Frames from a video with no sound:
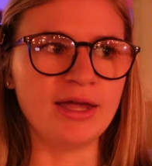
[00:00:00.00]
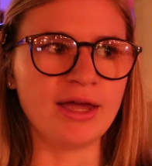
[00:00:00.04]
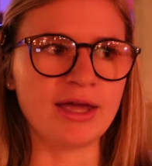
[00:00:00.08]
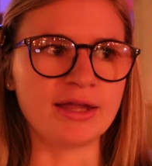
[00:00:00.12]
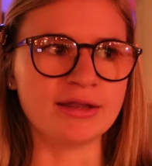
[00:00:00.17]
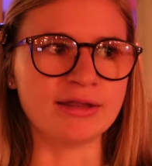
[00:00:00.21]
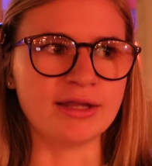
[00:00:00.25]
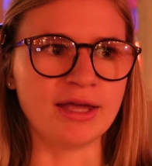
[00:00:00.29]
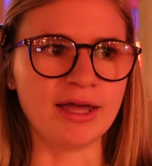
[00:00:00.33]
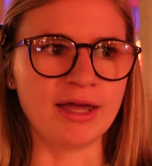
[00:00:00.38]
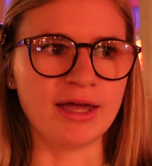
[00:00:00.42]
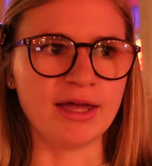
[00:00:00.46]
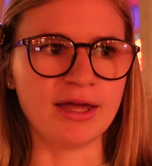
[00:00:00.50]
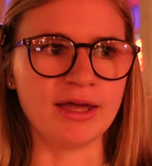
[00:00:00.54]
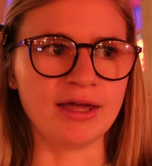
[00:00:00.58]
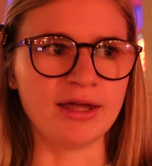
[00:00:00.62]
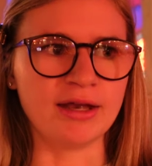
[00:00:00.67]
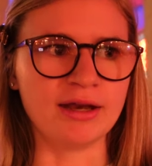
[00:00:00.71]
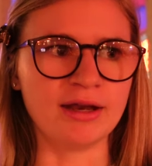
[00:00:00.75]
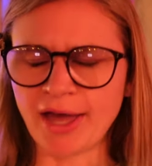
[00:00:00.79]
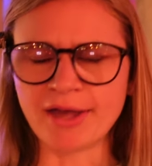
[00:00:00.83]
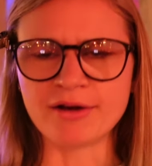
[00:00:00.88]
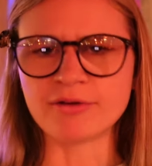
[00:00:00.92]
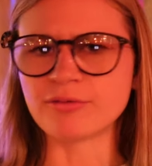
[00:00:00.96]
And
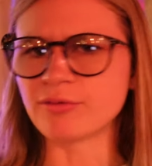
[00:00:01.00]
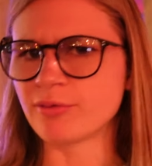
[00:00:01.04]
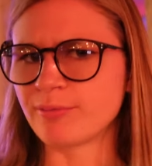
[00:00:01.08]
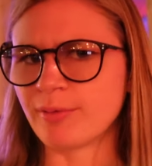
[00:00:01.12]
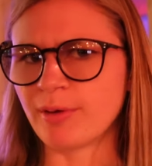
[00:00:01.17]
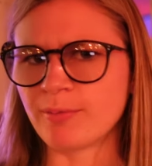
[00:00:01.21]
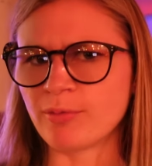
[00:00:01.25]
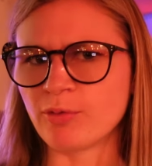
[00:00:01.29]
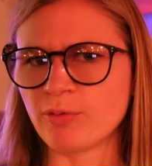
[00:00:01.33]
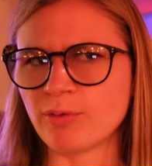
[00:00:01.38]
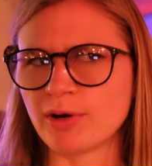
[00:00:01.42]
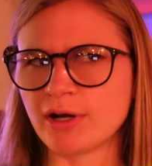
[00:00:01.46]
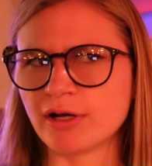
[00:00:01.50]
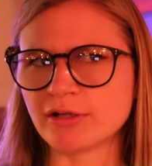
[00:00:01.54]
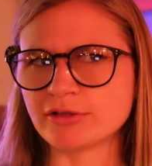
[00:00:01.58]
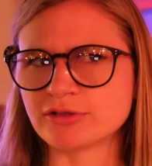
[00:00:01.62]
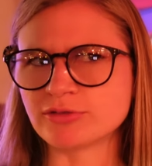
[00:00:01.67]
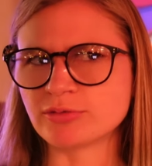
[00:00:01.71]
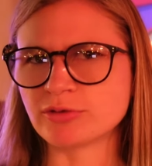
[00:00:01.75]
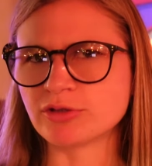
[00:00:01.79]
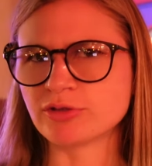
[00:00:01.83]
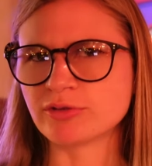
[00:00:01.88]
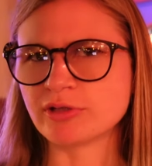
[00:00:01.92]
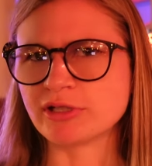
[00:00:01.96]
then I don't remember what
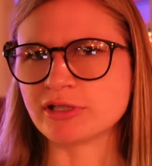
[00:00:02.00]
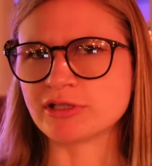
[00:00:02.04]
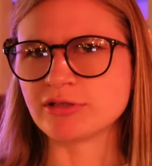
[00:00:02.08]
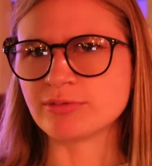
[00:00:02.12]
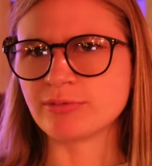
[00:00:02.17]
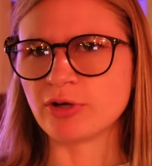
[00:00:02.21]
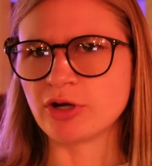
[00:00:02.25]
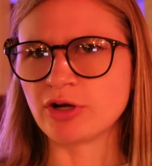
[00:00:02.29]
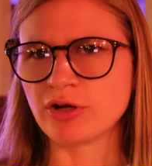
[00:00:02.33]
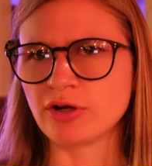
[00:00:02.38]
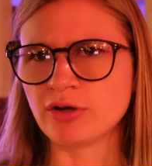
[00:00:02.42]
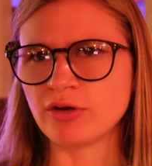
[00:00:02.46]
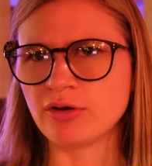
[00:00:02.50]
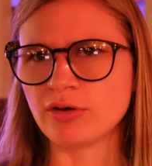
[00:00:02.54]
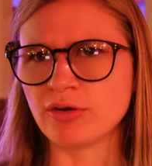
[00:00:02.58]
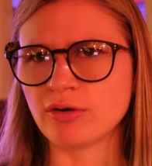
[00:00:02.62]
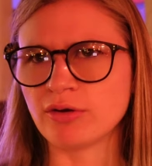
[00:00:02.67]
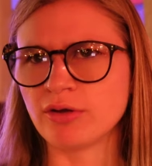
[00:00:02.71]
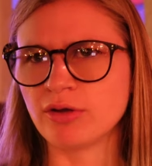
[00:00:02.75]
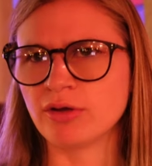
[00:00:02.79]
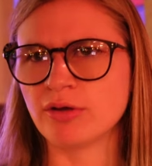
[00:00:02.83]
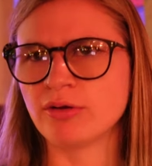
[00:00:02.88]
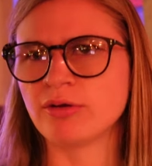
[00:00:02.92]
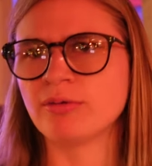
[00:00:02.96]
else we're doing tomorrow,
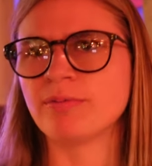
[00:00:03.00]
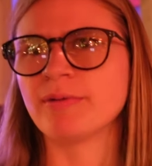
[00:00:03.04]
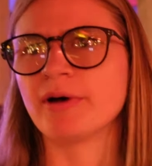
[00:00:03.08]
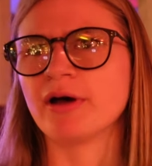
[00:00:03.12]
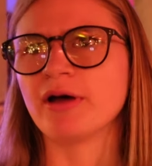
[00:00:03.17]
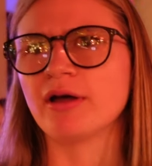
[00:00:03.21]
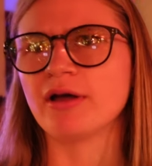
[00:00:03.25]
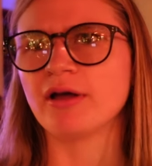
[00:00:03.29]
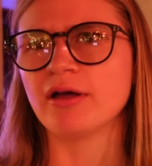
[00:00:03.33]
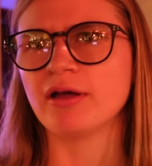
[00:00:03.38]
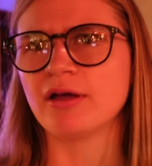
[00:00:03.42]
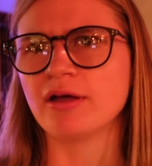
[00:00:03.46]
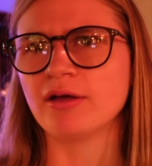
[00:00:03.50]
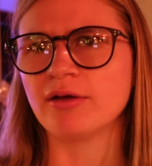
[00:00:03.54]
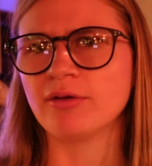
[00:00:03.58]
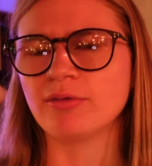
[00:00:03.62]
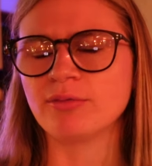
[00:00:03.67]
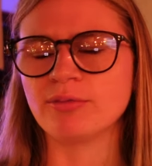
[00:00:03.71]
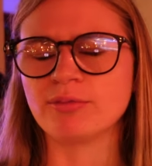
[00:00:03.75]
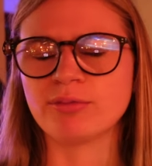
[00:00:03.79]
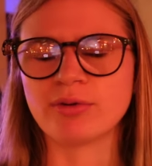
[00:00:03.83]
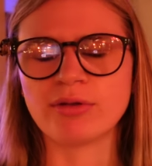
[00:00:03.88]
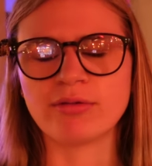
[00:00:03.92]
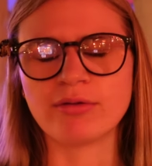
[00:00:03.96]
but
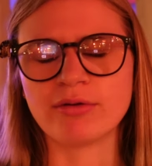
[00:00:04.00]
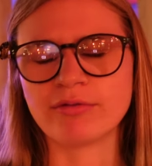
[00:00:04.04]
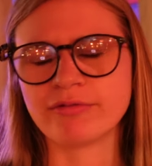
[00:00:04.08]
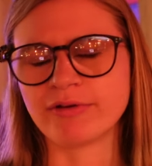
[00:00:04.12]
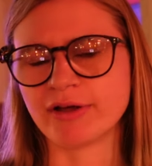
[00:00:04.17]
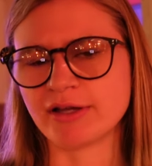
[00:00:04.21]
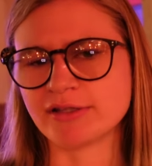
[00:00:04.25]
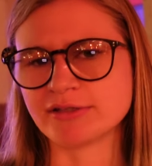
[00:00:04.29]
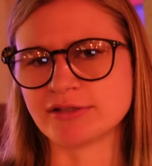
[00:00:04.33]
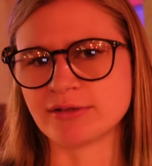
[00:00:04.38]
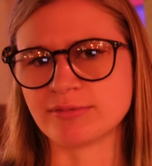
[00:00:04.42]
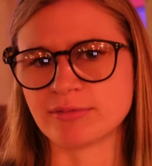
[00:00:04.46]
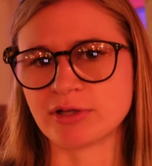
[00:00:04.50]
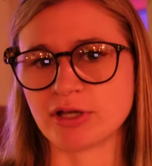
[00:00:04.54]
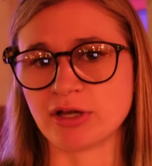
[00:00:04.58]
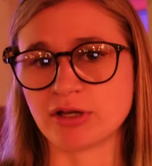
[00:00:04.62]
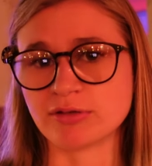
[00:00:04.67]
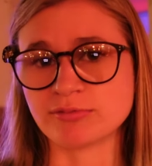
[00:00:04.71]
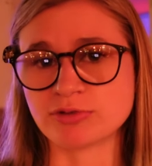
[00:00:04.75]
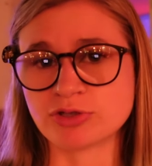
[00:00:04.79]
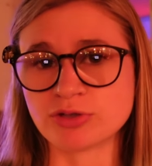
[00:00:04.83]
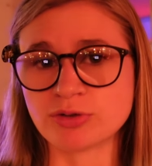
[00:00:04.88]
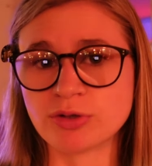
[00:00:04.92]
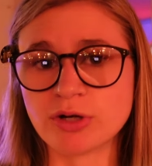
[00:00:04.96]
we will find something
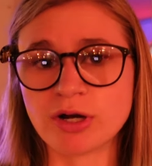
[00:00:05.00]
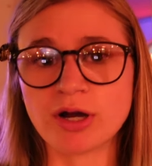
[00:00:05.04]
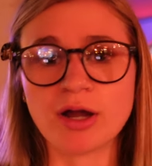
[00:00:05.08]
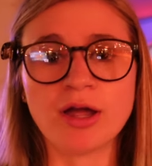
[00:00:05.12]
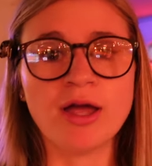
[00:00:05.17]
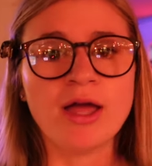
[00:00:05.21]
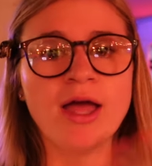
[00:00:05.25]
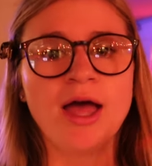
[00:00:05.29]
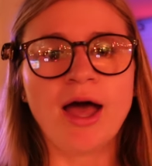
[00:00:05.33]
I'm sure.